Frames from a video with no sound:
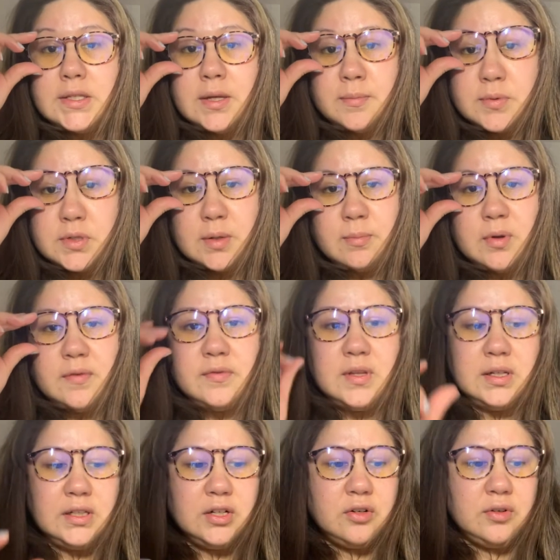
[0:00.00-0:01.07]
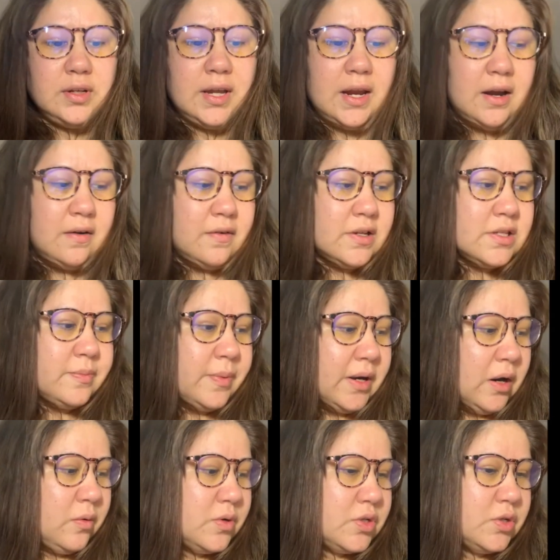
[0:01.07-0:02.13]
up some of the little carrots, but
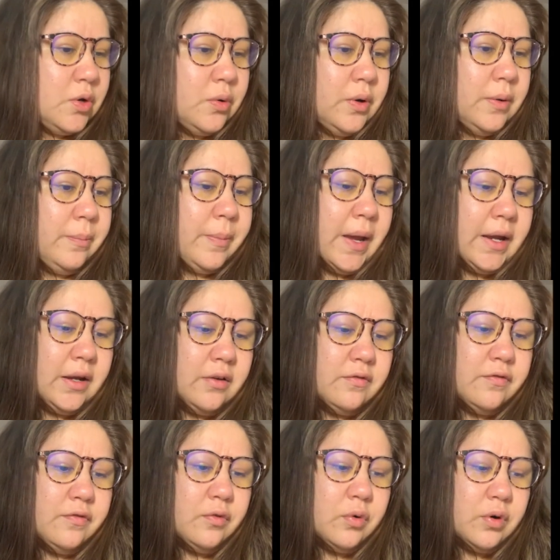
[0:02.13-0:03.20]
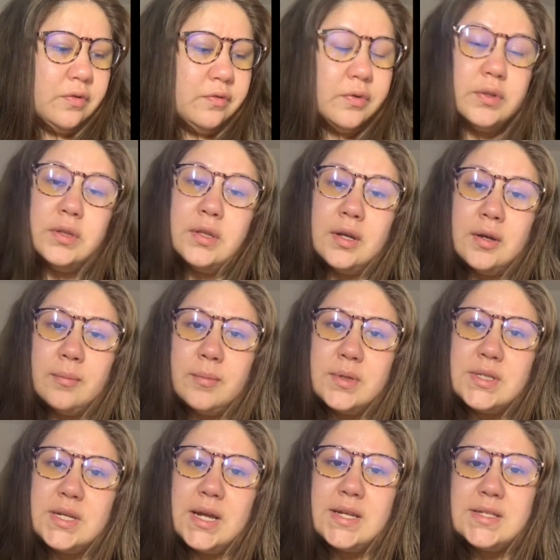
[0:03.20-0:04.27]
I was going back and forth with them.
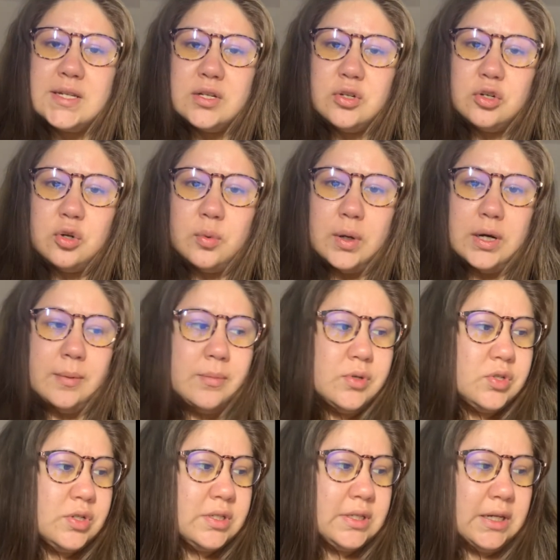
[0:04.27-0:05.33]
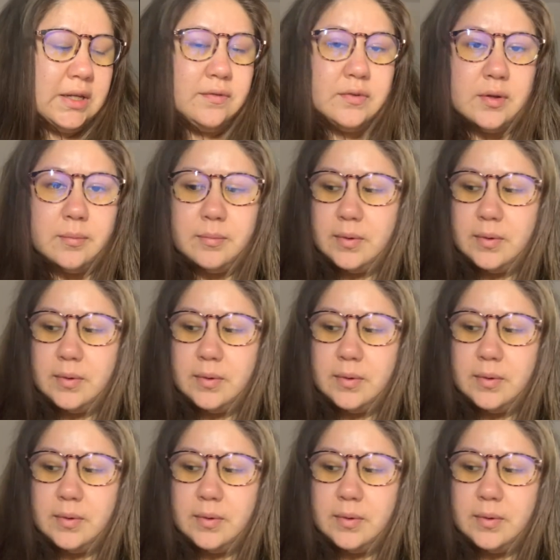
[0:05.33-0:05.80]
So I said, you know what, let me just leave them.